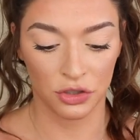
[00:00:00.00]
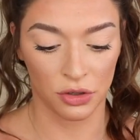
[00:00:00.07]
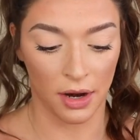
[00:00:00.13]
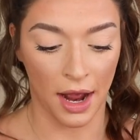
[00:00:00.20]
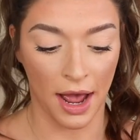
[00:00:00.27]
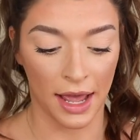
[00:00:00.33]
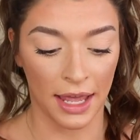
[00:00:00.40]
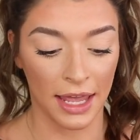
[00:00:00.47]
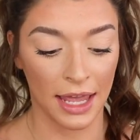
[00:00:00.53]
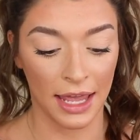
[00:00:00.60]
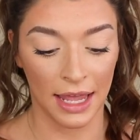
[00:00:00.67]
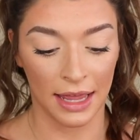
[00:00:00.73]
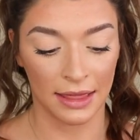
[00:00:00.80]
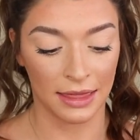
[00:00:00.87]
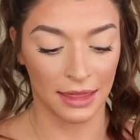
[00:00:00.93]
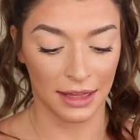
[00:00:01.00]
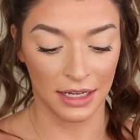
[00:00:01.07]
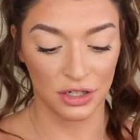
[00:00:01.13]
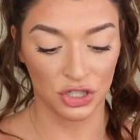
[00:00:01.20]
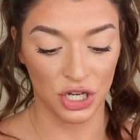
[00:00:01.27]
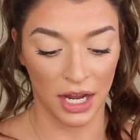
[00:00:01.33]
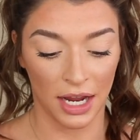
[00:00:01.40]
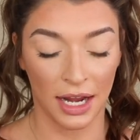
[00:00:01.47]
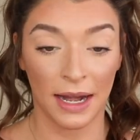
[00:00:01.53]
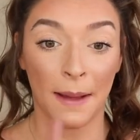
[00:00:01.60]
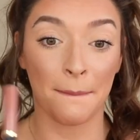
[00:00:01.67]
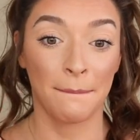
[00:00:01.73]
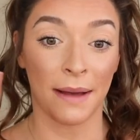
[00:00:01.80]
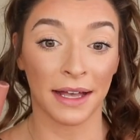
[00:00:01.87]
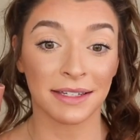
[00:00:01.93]
Dry in the shade
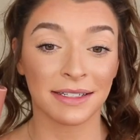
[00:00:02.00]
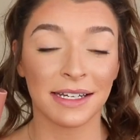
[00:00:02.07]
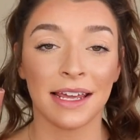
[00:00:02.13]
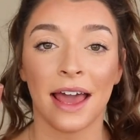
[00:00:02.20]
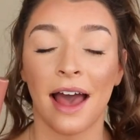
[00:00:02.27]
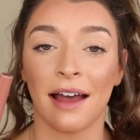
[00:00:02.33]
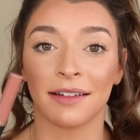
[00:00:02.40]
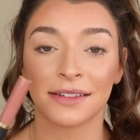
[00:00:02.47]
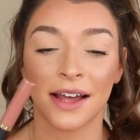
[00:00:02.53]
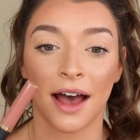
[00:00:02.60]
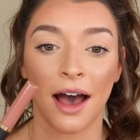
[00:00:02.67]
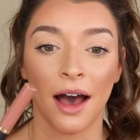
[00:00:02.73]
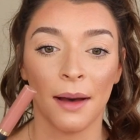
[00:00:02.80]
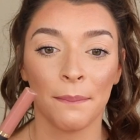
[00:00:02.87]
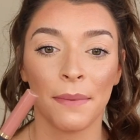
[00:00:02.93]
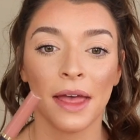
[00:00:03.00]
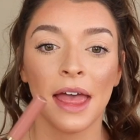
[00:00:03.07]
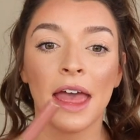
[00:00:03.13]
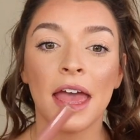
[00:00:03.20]
Bestie on top.